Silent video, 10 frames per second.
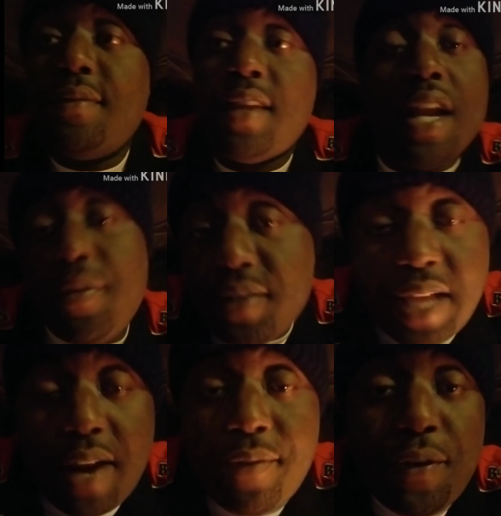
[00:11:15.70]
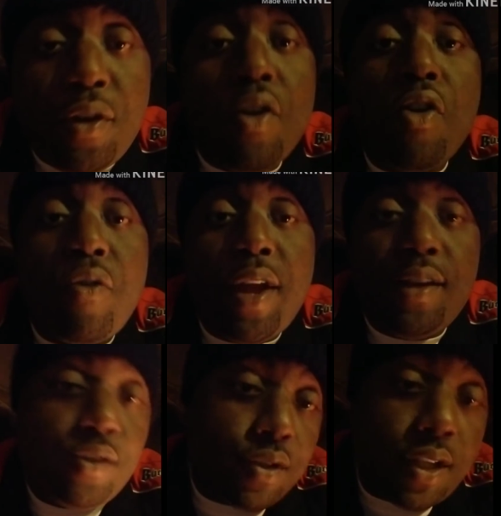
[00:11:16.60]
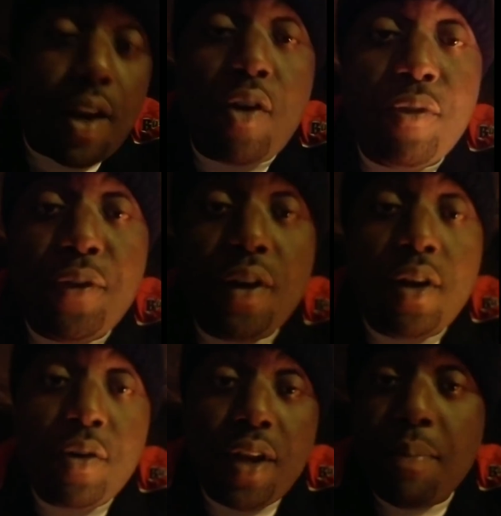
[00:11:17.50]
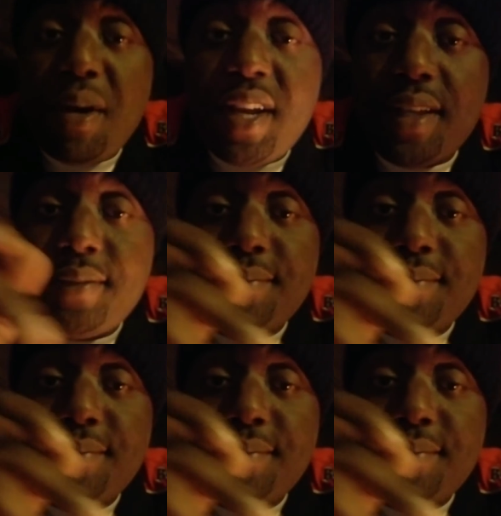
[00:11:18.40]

And if it's out of field goal range or it's a long field goal, then punt it.